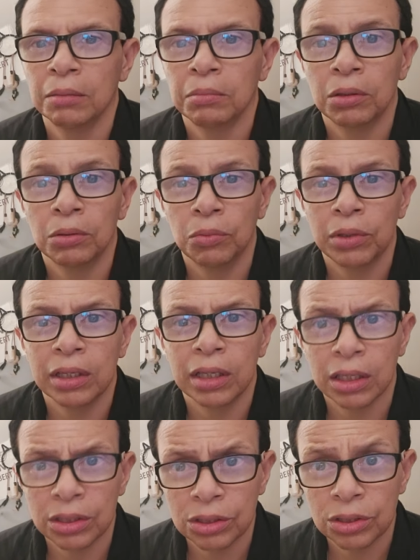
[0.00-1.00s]
But when it
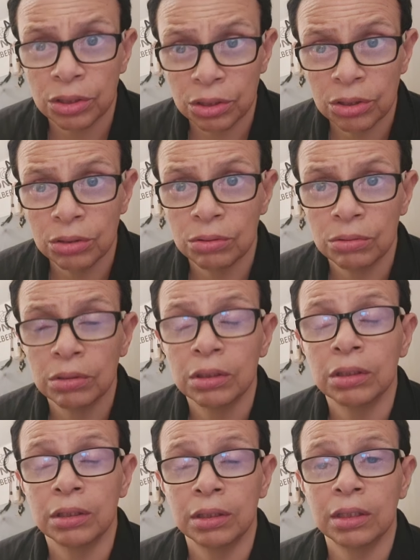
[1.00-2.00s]
gets to you
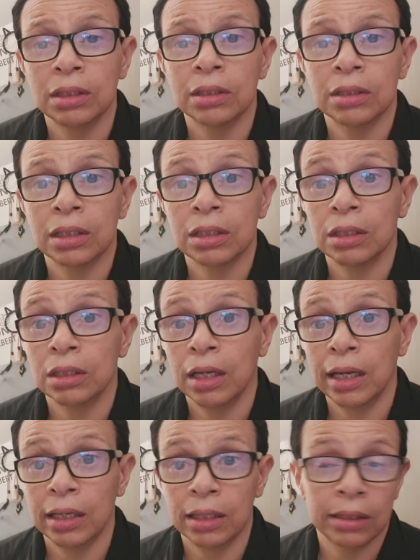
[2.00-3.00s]
need to say,
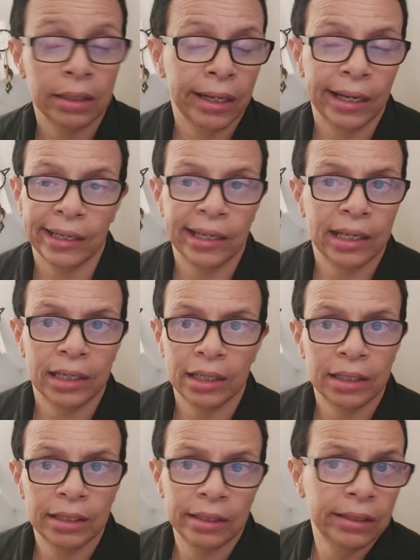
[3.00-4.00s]
"Hey, I
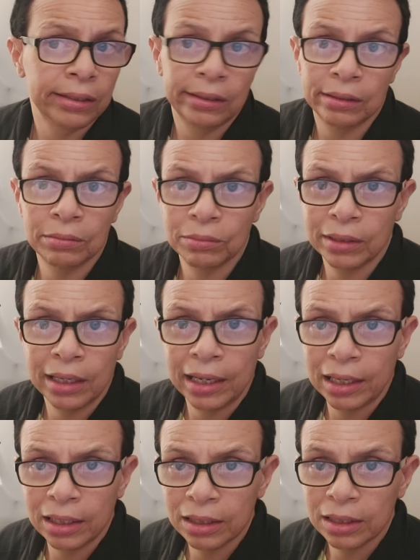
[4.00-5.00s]
can't. You don't want to
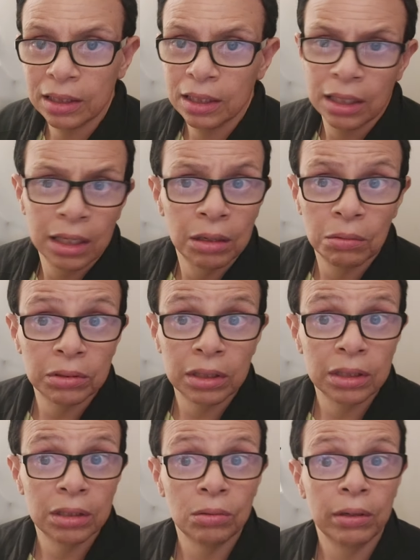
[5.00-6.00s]
handle it." Well,
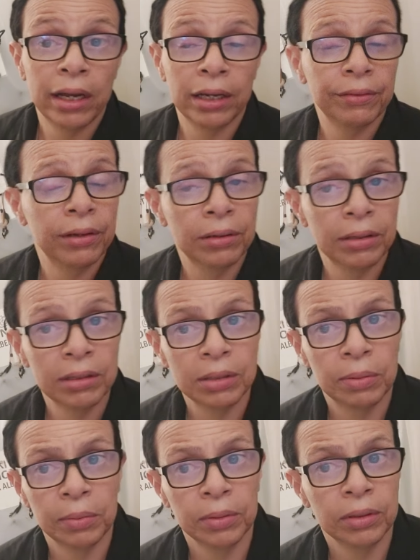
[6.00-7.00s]
then don't hang around
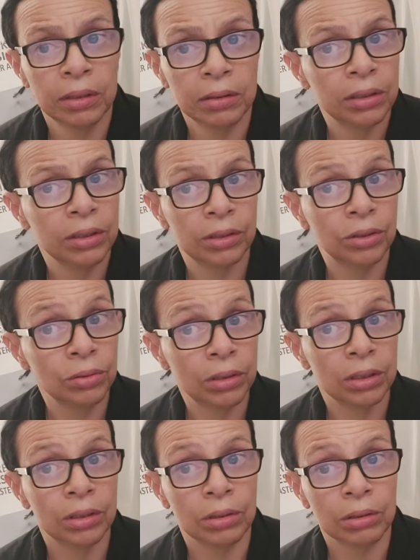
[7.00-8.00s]
these people that do
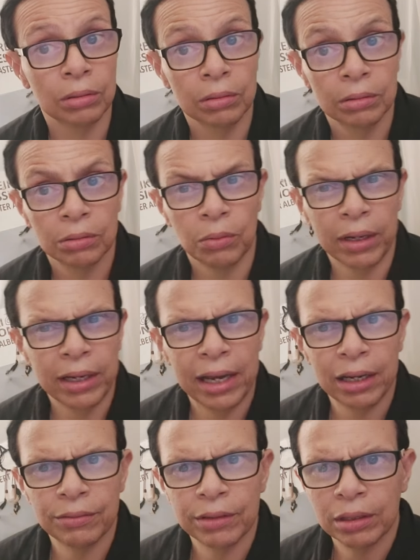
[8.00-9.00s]
this to you. Why
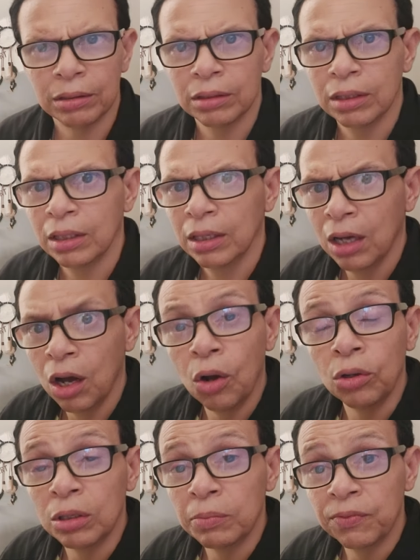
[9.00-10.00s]
hang around?
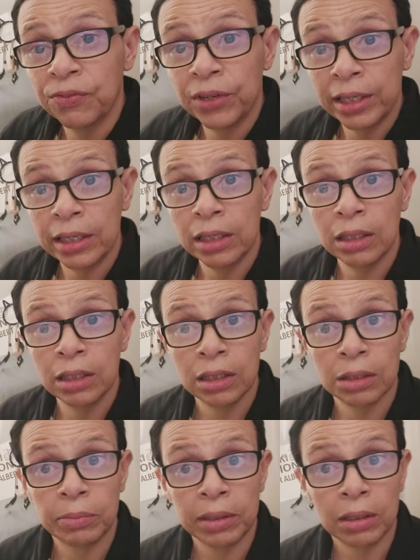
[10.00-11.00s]
Oh, to fit
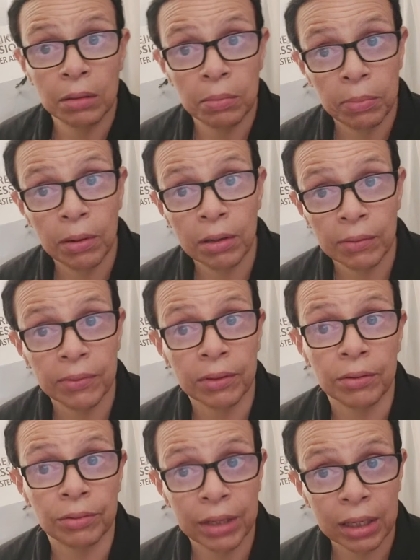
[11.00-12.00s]
in, to be a part of the
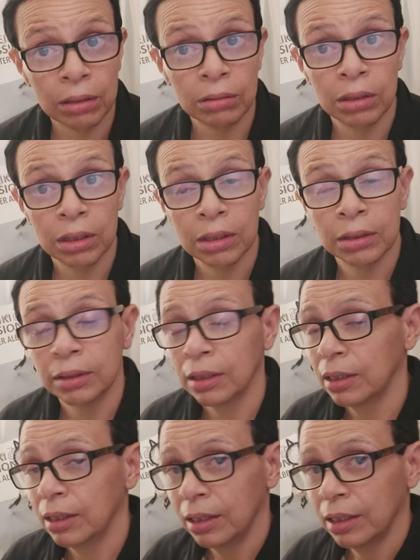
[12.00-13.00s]
crowd?
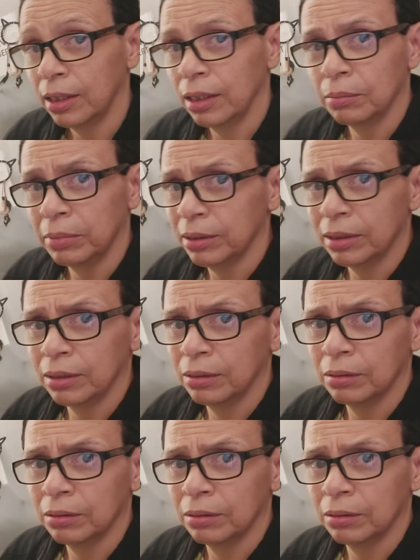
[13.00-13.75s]
Yeah, but